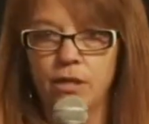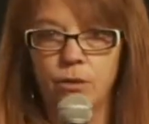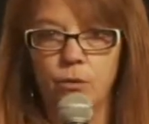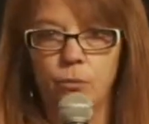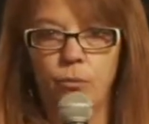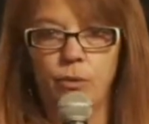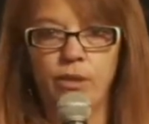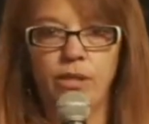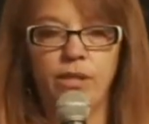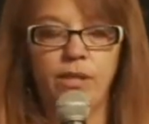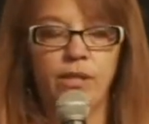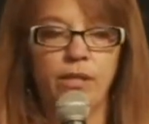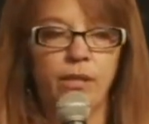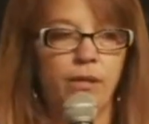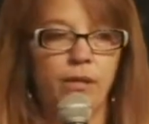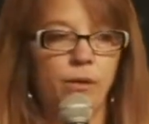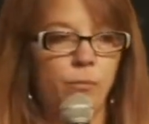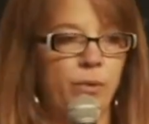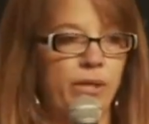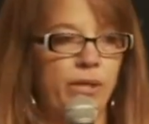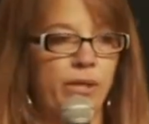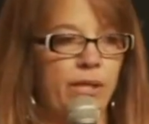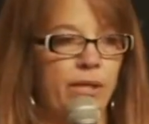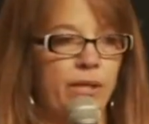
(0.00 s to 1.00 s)
We
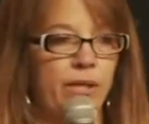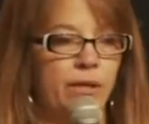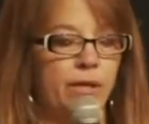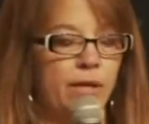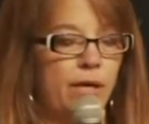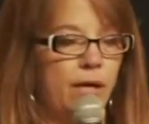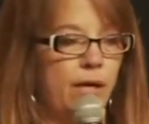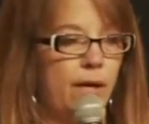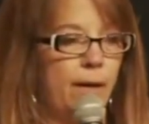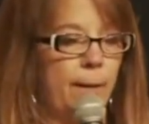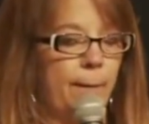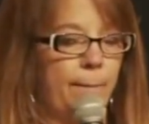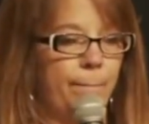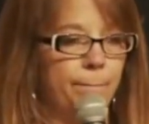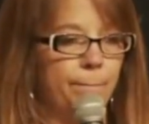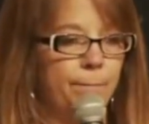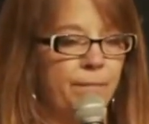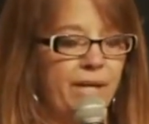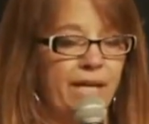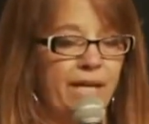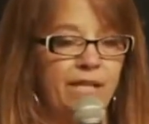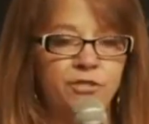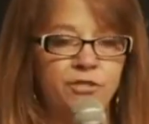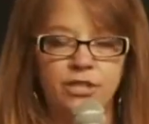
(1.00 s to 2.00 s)

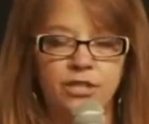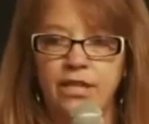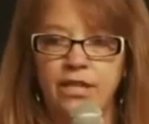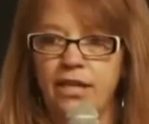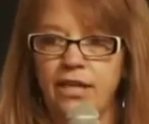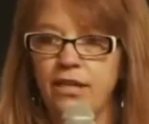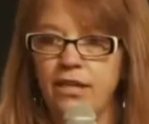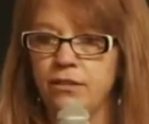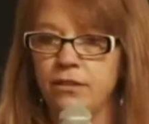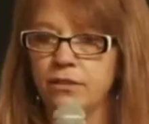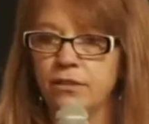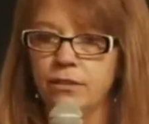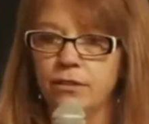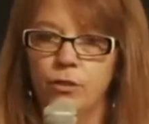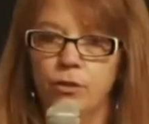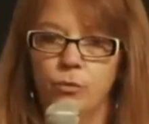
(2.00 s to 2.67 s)
educate,